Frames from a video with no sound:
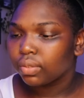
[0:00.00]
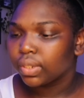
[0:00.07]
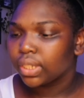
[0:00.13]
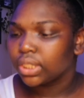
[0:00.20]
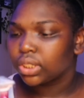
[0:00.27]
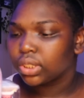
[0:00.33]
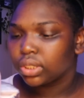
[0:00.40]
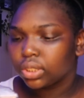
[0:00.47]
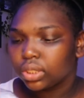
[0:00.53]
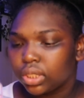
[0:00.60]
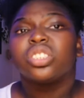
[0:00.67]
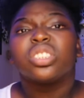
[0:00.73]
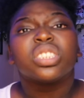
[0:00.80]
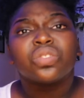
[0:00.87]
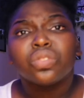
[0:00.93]
razors
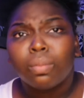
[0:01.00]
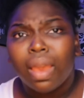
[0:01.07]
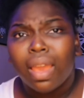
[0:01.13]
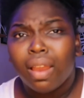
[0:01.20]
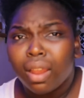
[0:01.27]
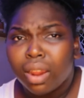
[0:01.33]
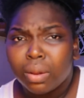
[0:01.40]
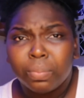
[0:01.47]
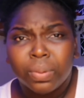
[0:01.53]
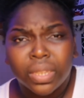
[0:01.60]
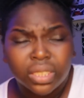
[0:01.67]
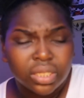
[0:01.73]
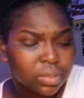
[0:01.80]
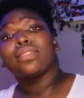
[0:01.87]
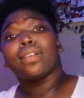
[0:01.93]
just for my
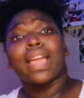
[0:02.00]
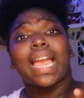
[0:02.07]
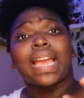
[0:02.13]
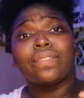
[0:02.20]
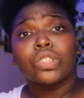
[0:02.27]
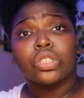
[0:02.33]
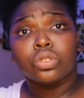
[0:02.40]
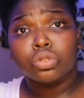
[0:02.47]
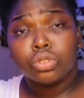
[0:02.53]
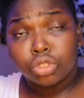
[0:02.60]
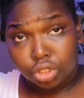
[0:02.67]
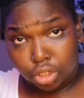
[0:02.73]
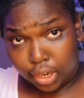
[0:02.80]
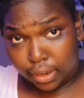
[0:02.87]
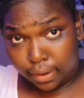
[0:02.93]
armpits. So after you
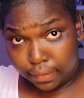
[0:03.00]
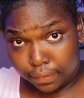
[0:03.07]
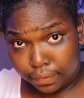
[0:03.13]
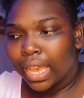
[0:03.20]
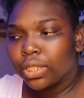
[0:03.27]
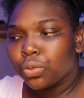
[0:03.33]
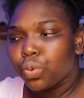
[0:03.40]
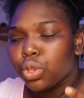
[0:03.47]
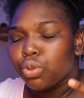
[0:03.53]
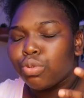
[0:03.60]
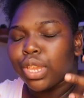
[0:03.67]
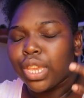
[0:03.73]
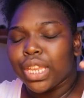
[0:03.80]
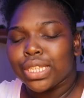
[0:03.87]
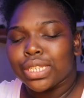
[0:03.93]
shave, that's when you
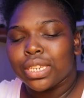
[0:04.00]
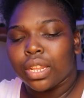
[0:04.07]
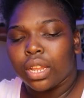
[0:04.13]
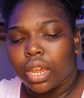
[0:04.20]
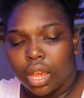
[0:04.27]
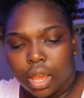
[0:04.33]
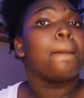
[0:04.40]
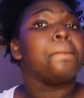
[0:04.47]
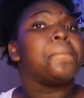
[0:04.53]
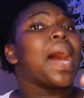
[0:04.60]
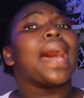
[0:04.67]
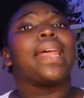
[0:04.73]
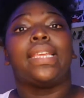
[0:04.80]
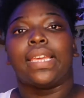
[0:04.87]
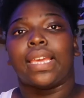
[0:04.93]
get into the
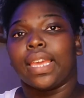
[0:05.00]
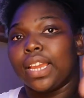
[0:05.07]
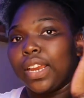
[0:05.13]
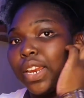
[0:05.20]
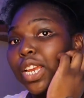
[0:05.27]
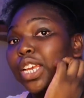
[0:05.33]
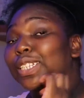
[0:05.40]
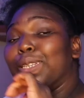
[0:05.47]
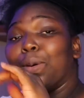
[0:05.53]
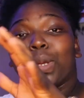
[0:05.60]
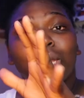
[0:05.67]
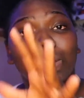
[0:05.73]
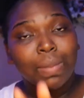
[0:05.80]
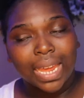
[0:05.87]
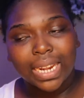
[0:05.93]
body care. So
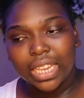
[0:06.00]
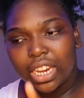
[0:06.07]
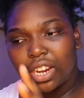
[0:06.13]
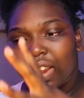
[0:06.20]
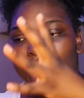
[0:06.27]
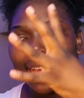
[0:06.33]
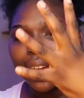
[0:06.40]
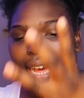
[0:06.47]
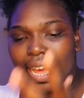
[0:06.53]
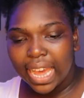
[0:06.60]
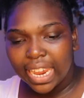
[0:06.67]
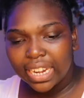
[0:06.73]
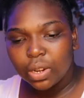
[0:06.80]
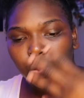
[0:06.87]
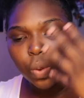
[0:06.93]
with the body care, I
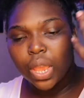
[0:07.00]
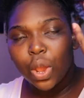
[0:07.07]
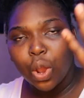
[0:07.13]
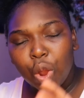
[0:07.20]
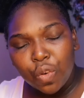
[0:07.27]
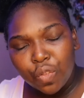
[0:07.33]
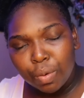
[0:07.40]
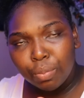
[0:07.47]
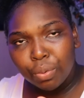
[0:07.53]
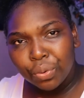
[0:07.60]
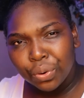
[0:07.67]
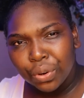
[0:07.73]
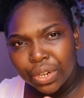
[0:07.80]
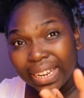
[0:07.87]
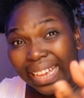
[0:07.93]
kind of went
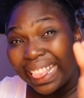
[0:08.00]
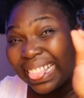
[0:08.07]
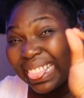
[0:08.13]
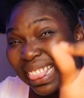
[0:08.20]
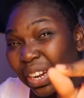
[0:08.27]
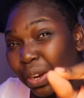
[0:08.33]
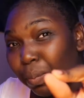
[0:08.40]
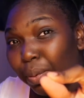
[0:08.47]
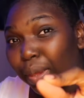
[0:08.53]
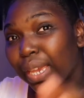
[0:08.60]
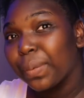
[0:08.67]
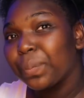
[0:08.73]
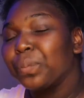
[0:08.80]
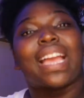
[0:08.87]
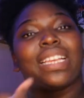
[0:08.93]
overboard a little
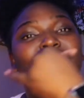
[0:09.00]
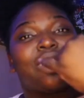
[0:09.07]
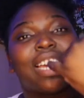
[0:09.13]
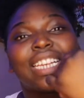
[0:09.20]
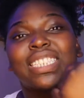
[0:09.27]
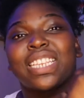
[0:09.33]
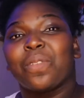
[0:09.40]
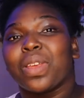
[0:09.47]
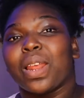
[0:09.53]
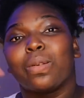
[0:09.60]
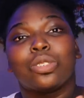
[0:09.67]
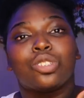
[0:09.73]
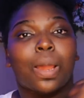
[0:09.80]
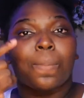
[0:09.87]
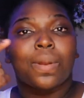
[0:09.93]
bit. As you guys seen when I
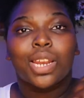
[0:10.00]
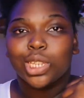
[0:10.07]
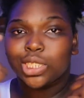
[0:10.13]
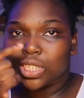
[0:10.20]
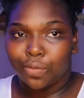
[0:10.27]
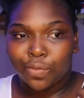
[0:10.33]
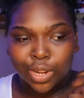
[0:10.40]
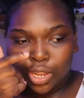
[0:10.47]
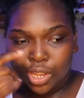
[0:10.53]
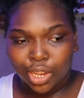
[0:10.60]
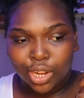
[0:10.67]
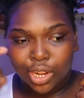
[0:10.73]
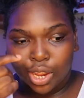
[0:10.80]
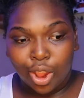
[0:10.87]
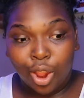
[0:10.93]
was dropping a little stuff in
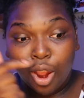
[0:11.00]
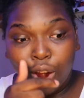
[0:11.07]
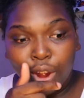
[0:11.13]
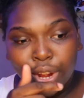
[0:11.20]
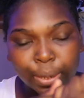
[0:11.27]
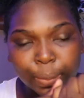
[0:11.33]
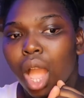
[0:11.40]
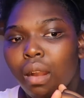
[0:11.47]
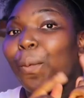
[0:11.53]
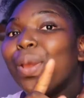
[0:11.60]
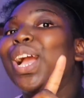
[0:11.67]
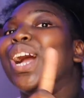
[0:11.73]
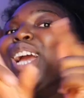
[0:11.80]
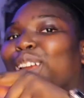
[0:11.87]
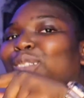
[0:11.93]
the cart,
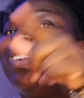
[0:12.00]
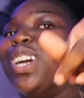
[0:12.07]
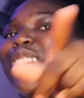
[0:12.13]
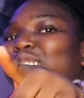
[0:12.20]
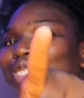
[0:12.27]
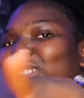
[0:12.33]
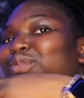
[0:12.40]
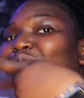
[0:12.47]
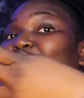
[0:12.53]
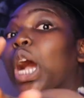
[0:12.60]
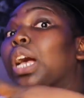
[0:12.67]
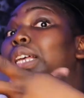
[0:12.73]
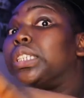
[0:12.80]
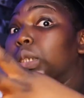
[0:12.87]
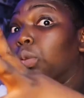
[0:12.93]
we gonna
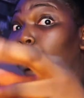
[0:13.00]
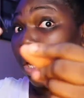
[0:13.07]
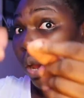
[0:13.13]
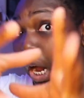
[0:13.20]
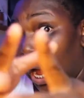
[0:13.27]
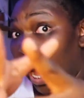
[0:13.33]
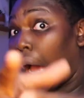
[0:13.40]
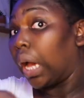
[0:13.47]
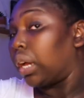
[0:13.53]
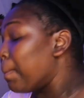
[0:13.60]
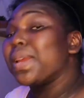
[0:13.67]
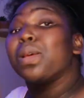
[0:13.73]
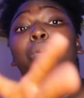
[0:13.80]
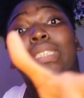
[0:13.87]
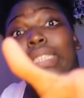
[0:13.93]
see what I got.
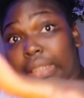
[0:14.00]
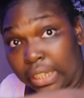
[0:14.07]
But it was a